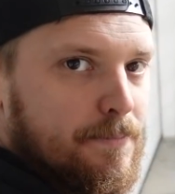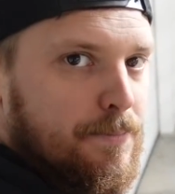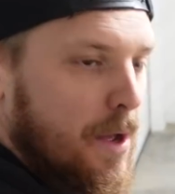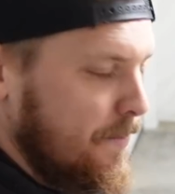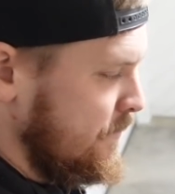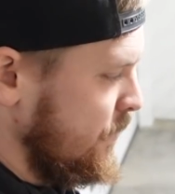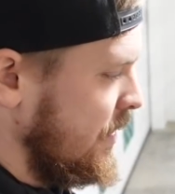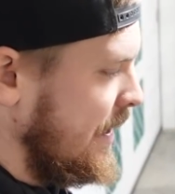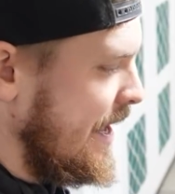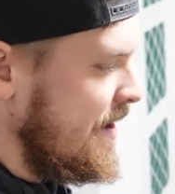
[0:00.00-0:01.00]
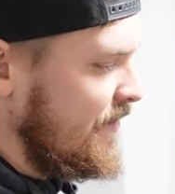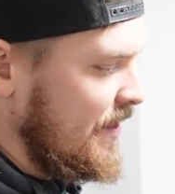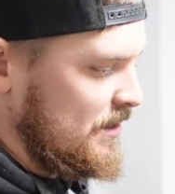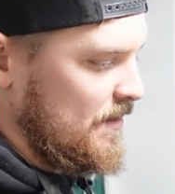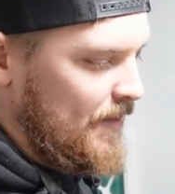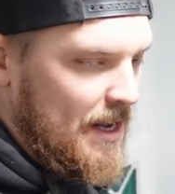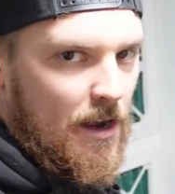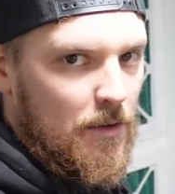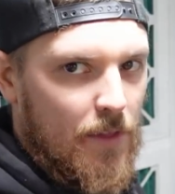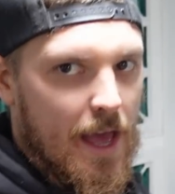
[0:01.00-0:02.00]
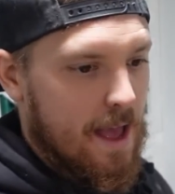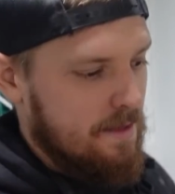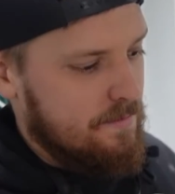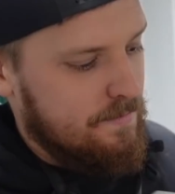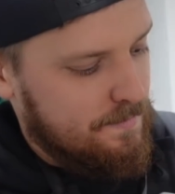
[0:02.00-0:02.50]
But we're going to leave this video there.